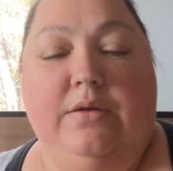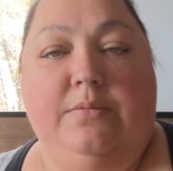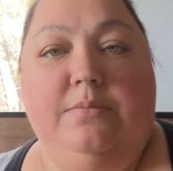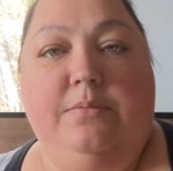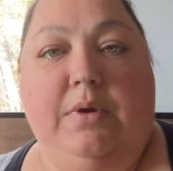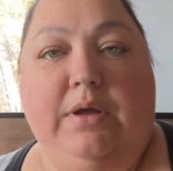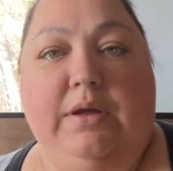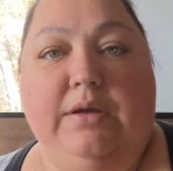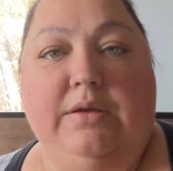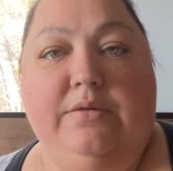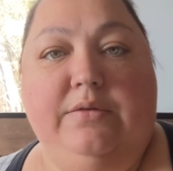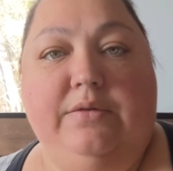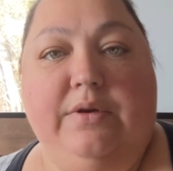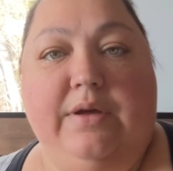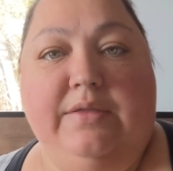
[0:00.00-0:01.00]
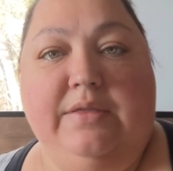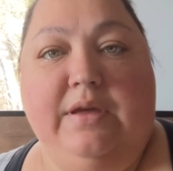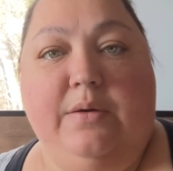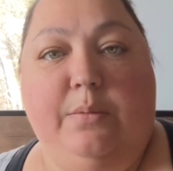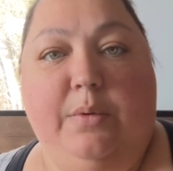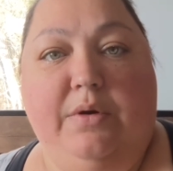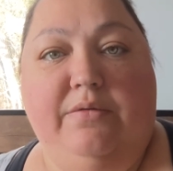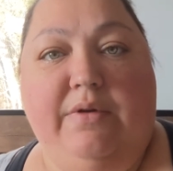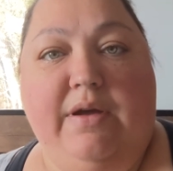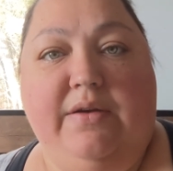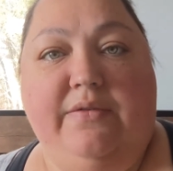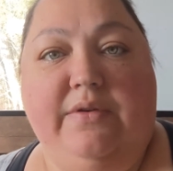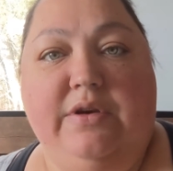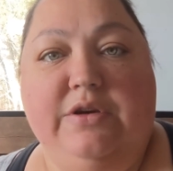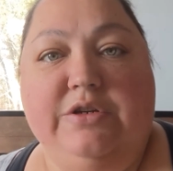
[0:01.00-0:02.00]
Mike got that wood rack
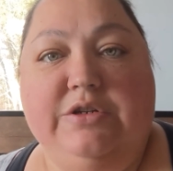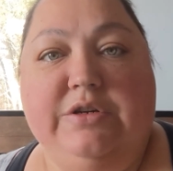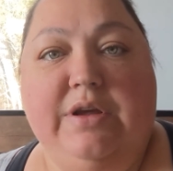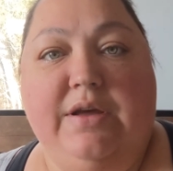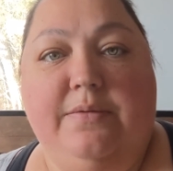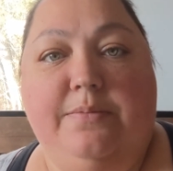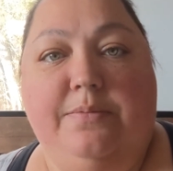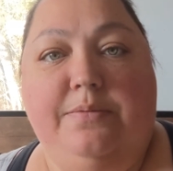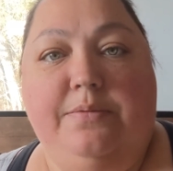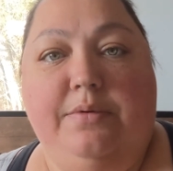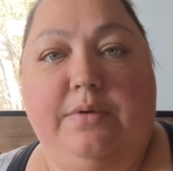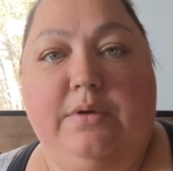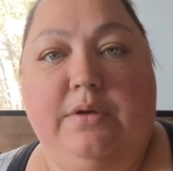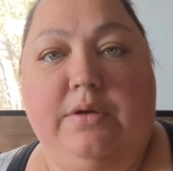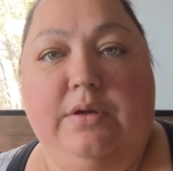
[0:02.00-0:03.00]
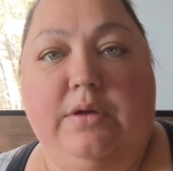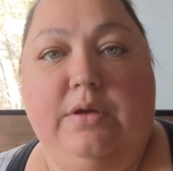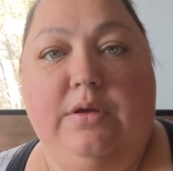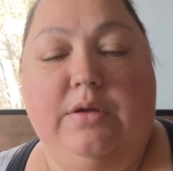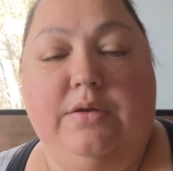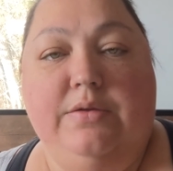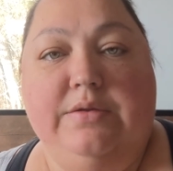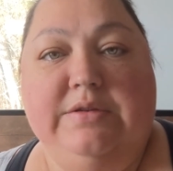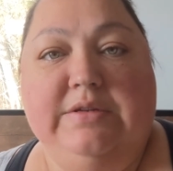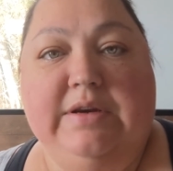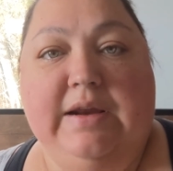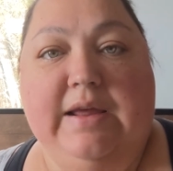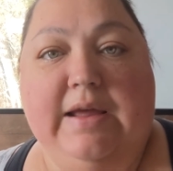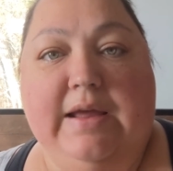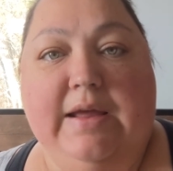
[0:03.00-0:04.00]
finished up
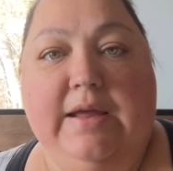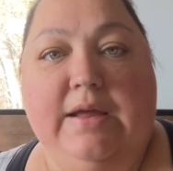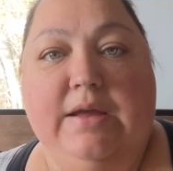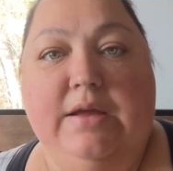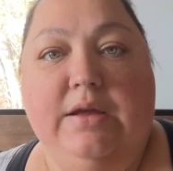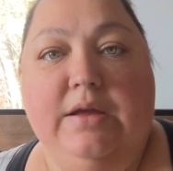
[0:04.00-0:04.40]
today.